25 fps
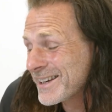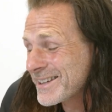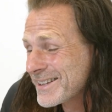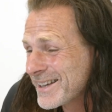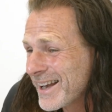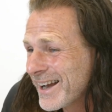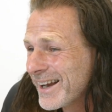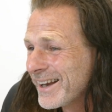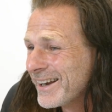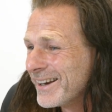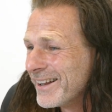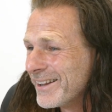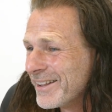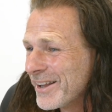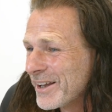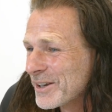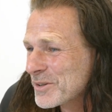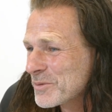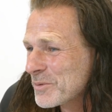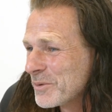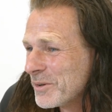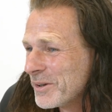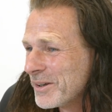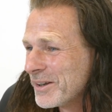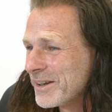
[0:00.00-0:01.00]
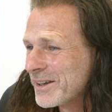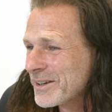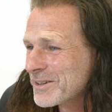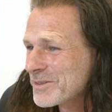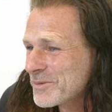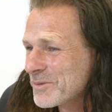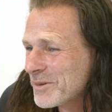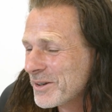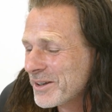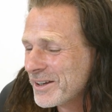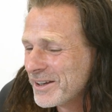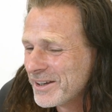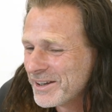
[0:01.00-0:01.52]
exciting, and that's what
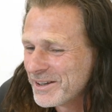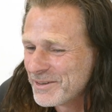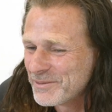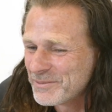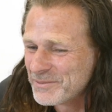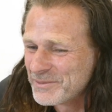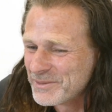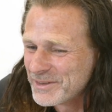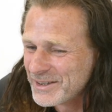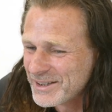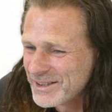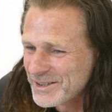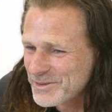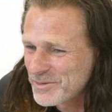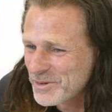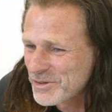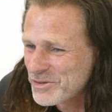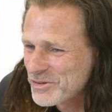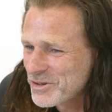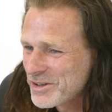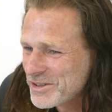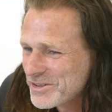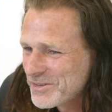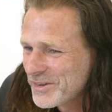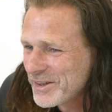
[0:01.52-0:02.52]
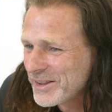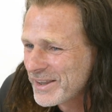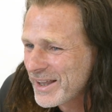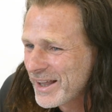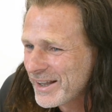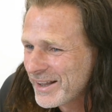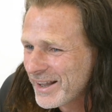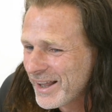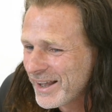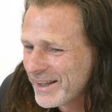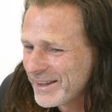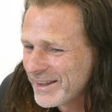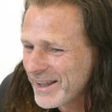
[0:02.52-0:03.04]
transfer
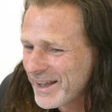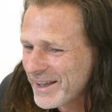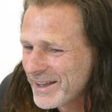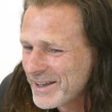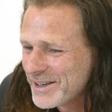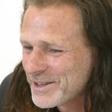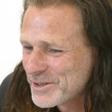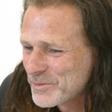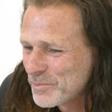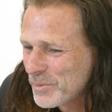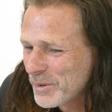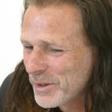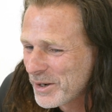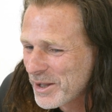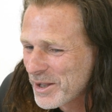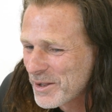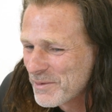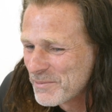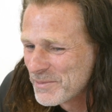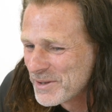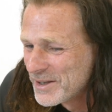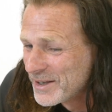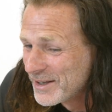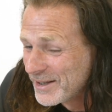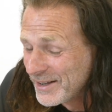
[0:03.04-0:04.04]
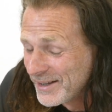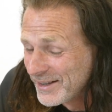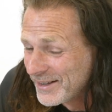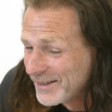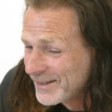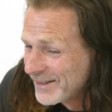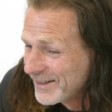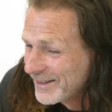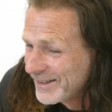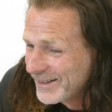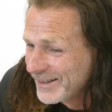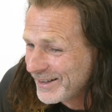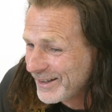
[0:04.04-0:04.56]
deadline day is. But
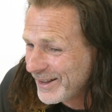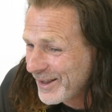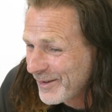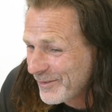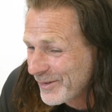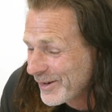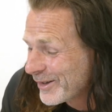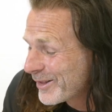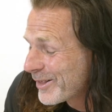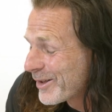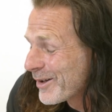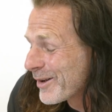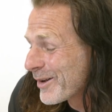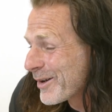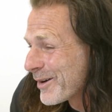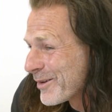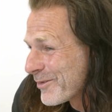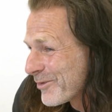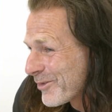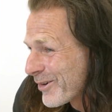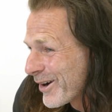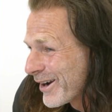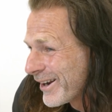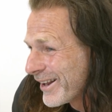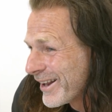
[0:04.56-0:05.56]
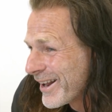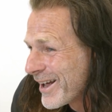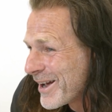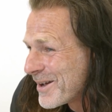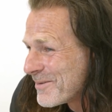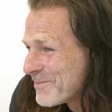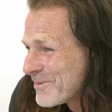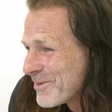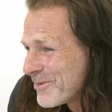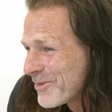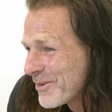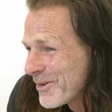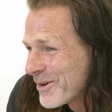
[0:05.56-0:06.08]
11 o'clock on a Friday
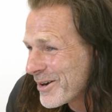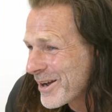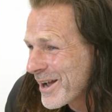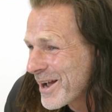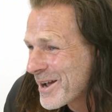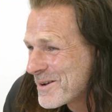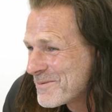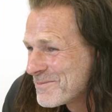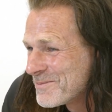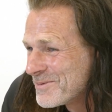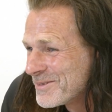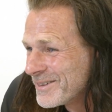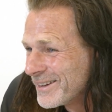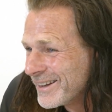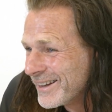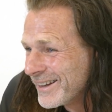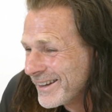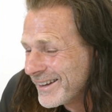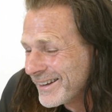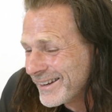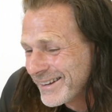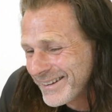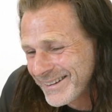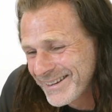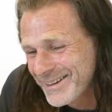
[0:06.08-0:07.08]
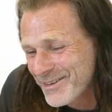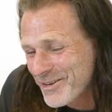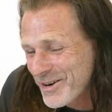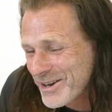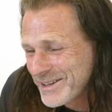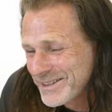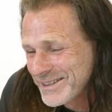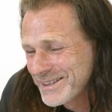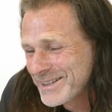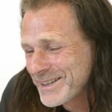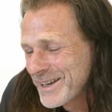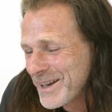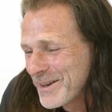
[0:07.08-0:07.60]
night before a game. It's a
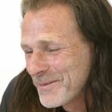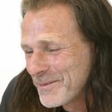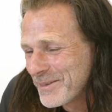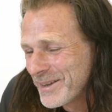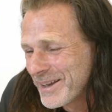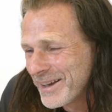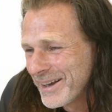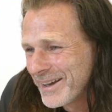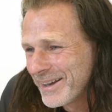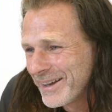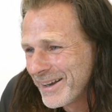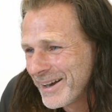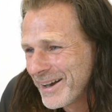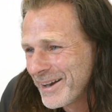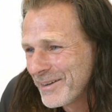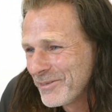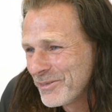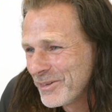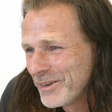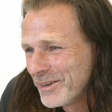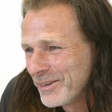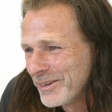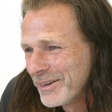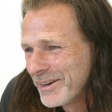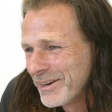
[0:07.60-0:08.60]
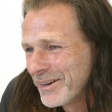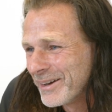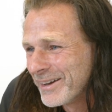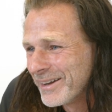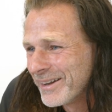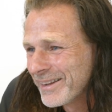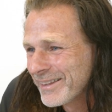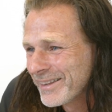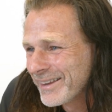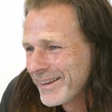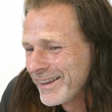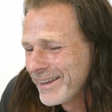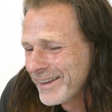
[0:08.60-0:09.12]
crazy time that I feel, I
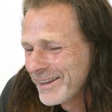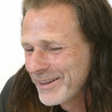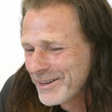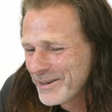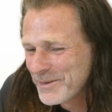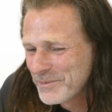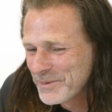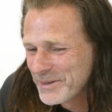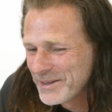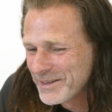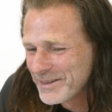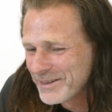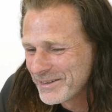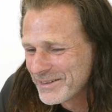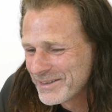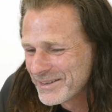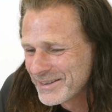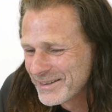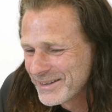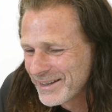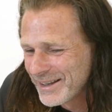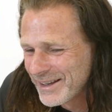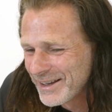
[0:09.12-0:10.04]
think it could have been done